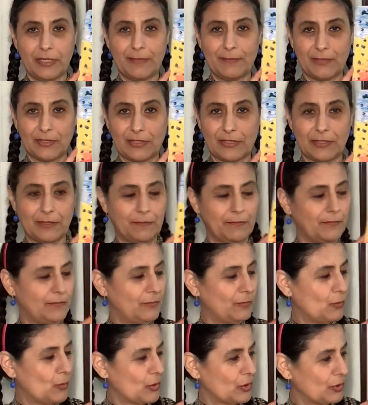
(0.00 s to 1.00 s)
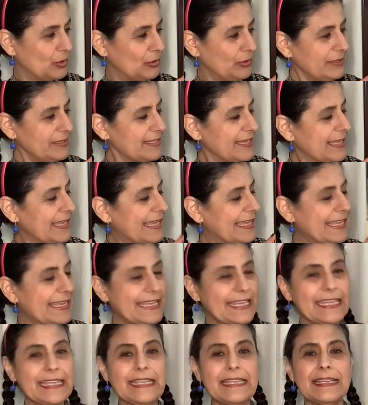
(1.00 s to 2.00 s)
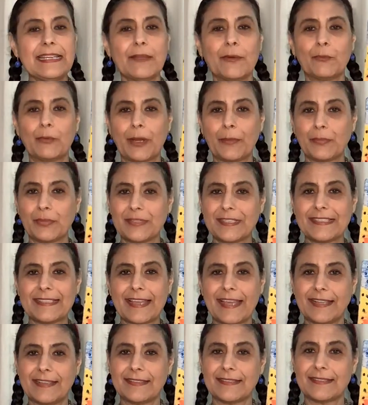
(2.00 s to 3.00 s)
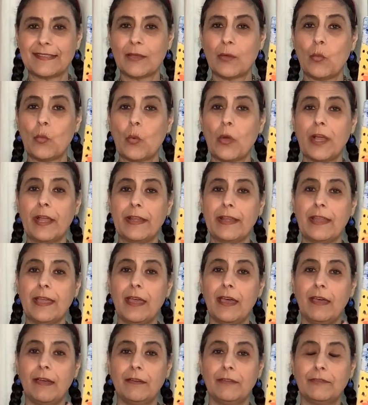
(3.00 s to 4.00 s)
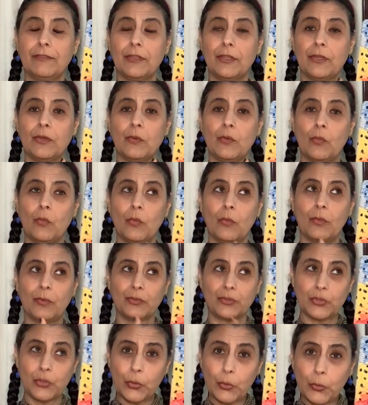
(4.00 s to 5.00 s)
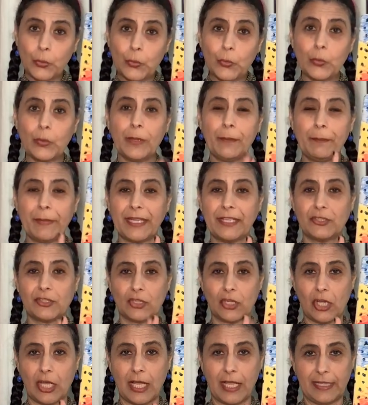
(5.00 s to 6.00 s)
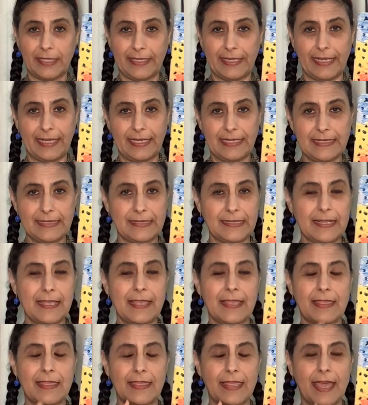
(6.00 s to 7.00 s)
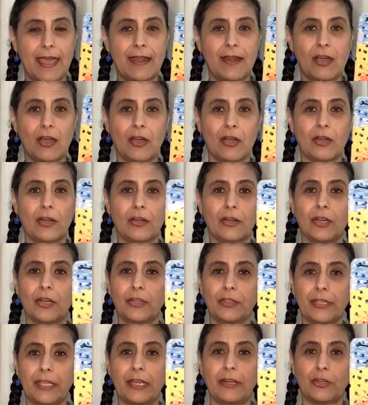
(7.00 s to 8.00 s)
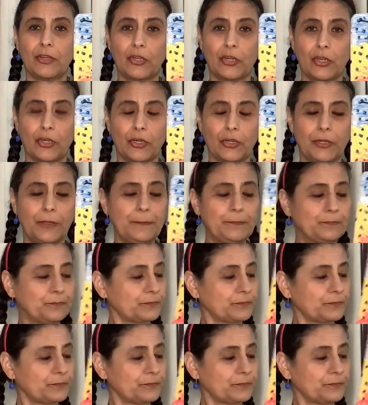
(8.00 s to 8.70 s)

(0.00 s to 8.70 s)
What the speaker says: in Muslim world, Eid represents one of two major holidays that occur